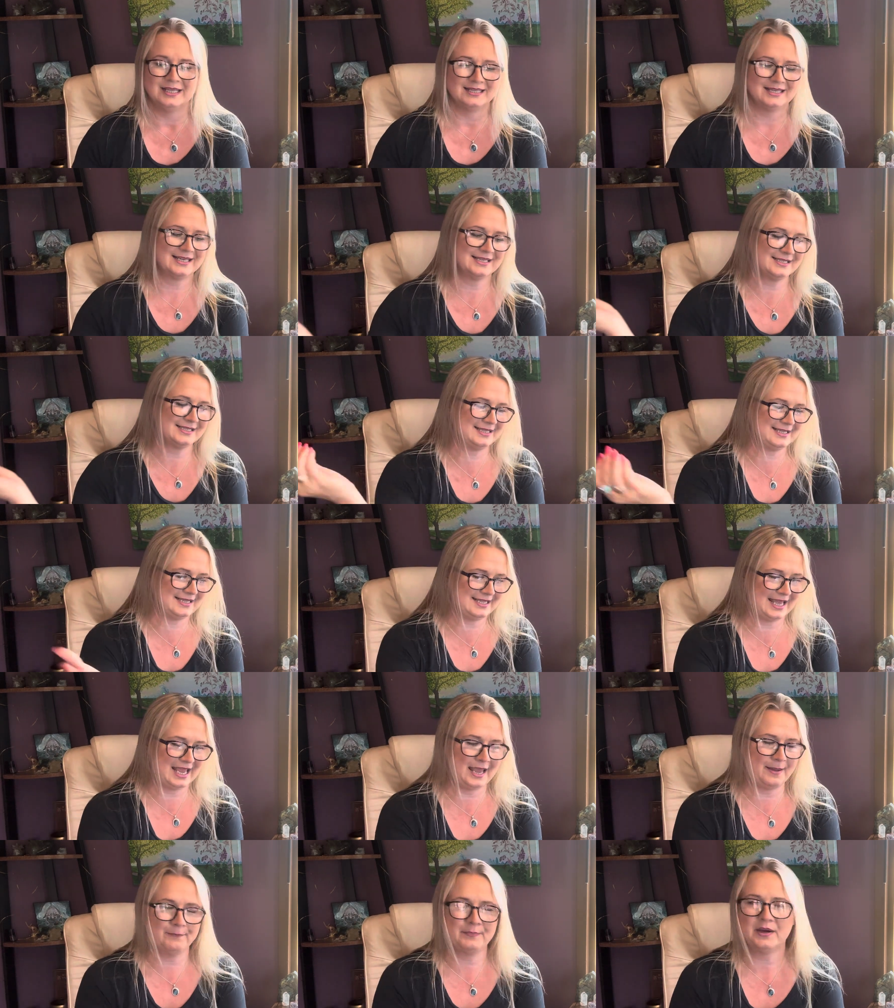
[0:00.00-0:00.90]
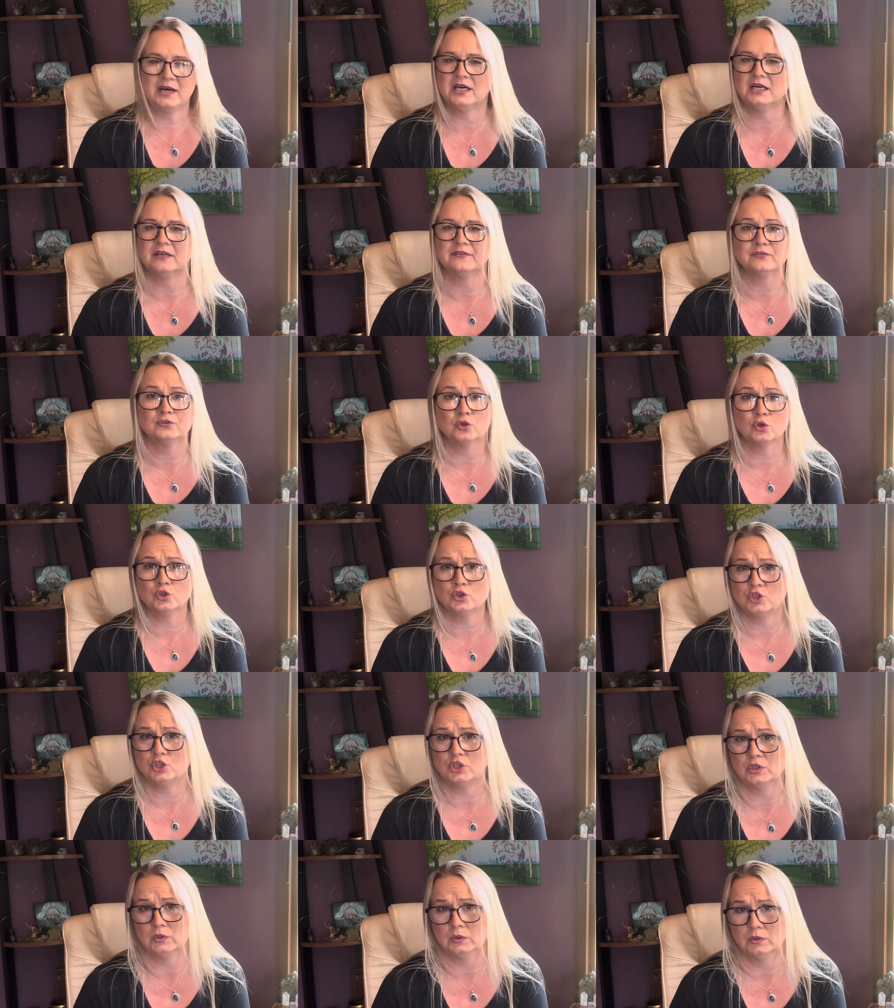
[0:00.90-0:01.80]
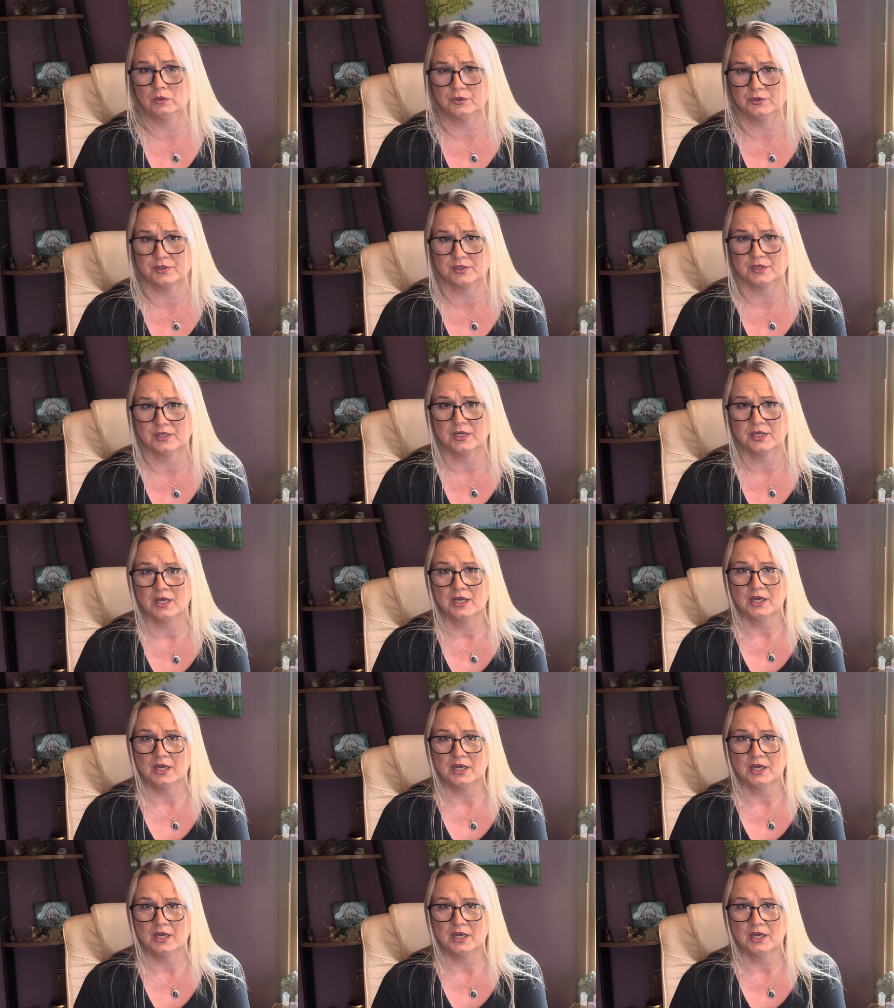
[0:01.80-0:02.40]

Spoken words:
That's their path, not yours.